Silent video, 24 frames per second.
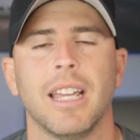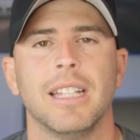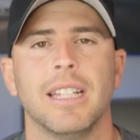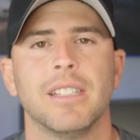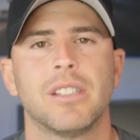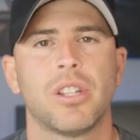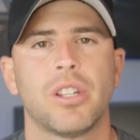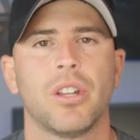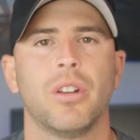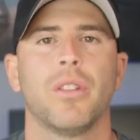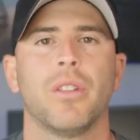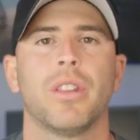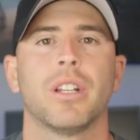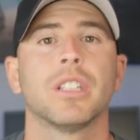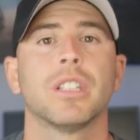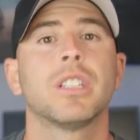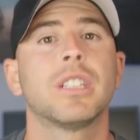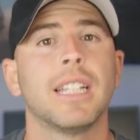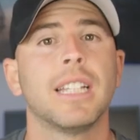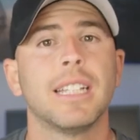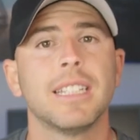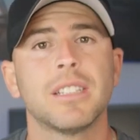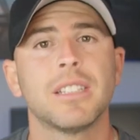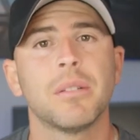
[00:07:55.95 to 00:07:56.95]
And so there's
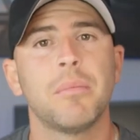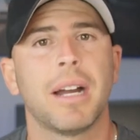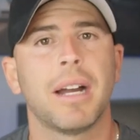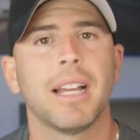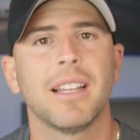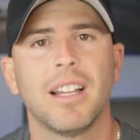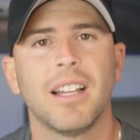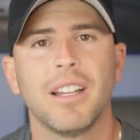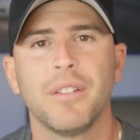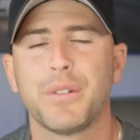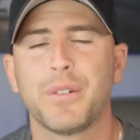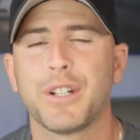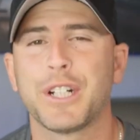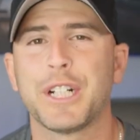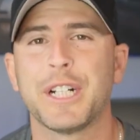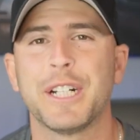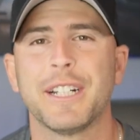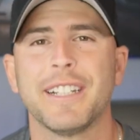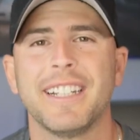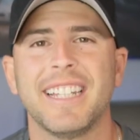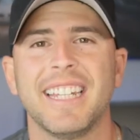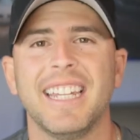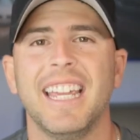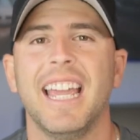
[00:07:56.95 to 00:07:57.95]
things in my life
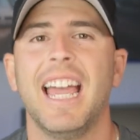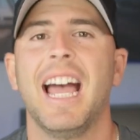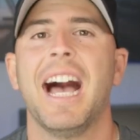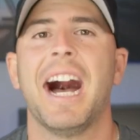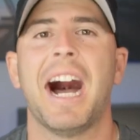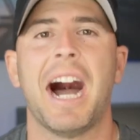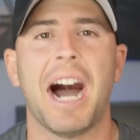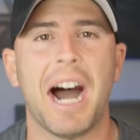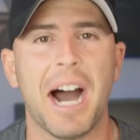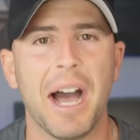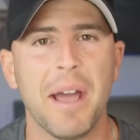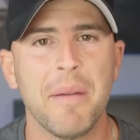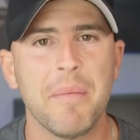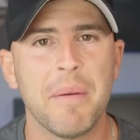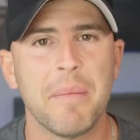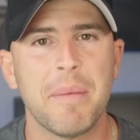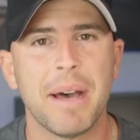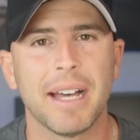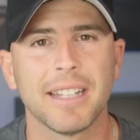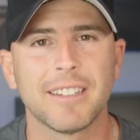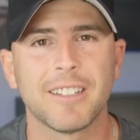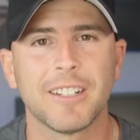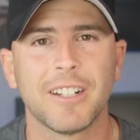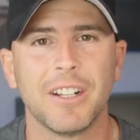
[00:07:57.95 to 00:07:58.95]
currently I'm
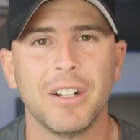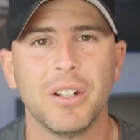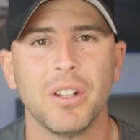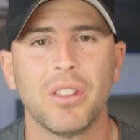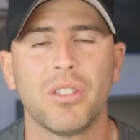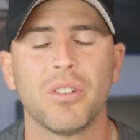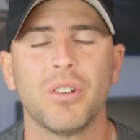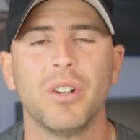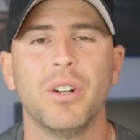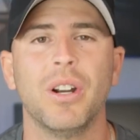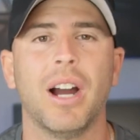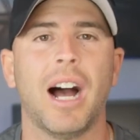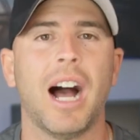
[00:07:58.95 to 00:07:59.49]
about to go through,